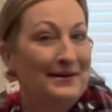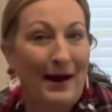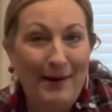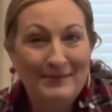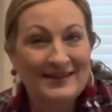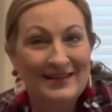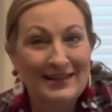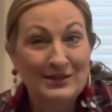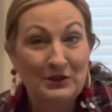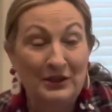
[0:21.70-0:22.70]
I'm just gonna
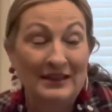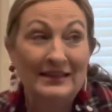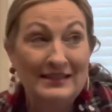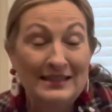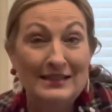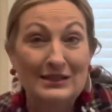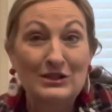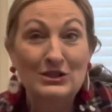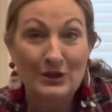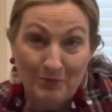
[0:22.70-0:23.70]
get started. This is a
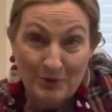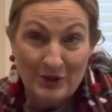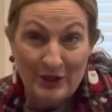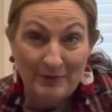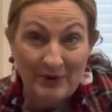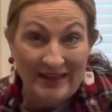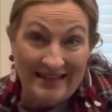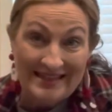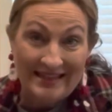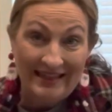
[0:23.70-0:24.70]
super
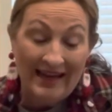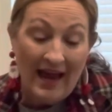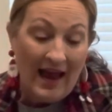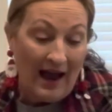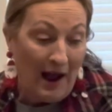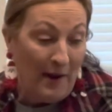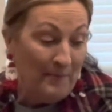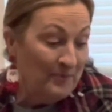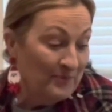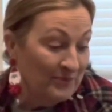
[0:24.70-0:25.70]
easy
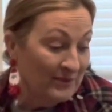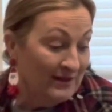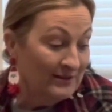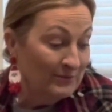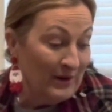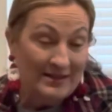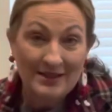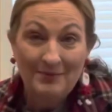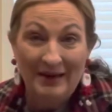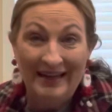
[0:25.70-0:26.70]

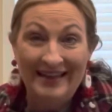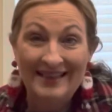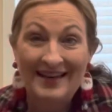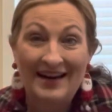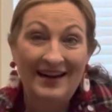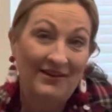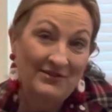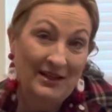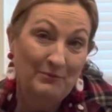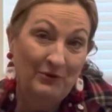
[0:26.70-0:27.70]
recipe that I have
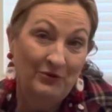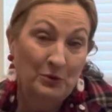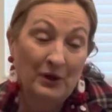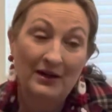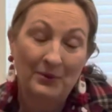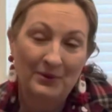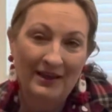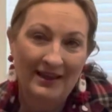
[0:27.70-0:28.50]
done before and I really